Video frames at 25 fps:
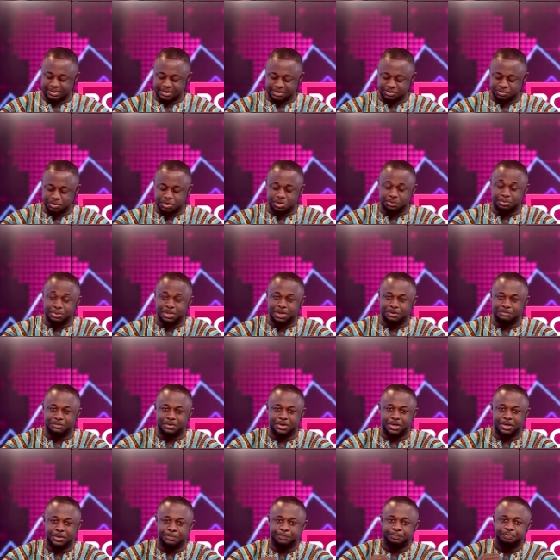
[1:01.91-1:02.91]
It's going to be a
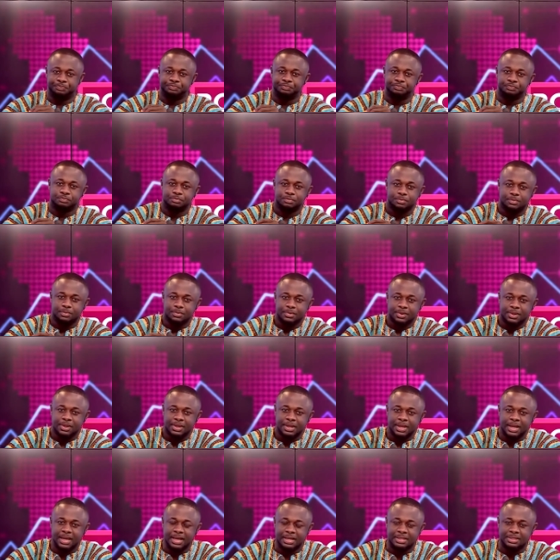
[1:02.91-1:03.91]
very
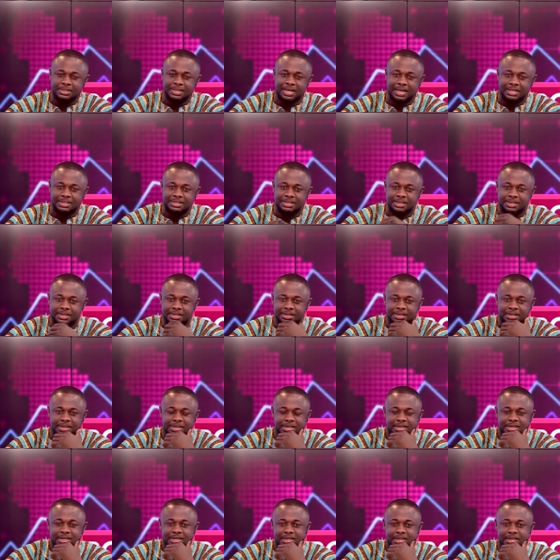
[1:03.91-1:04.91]
exciting
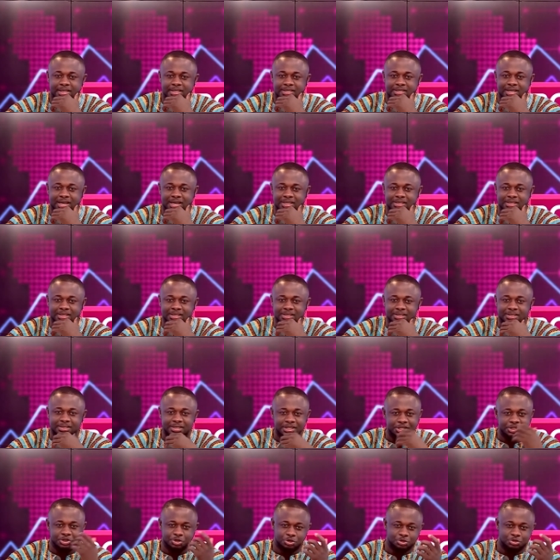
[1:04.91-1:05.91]
discussions.
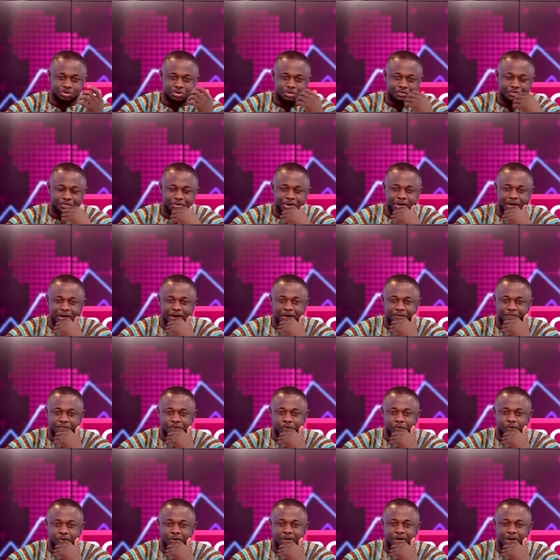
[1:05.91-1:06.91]
Issues of e-levy
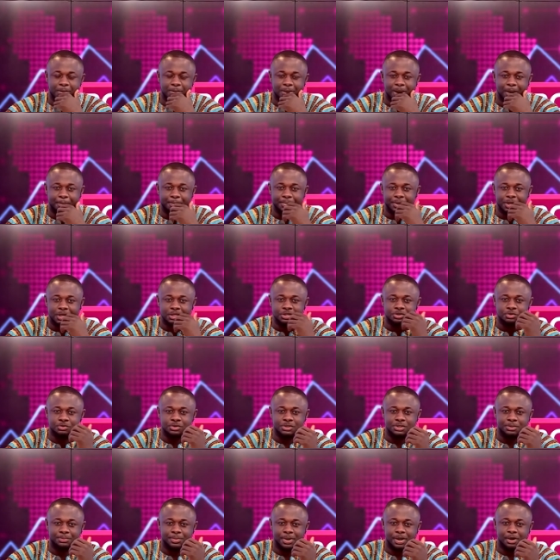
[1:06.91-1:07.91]
will come up.
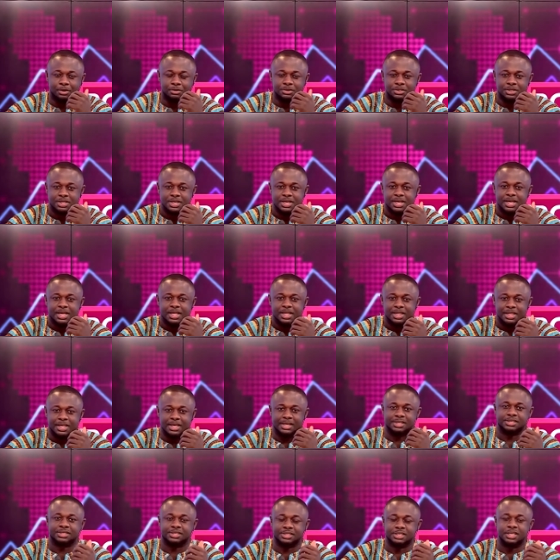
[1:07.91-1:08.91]
Issues about the
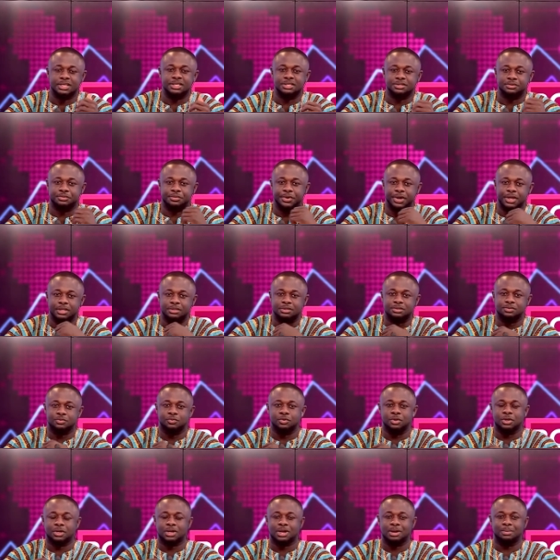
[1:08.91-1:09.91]
exchange rate
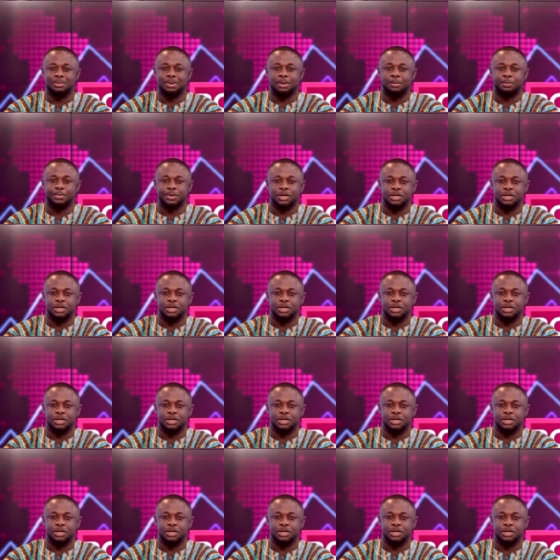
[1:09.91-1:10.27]
will come up.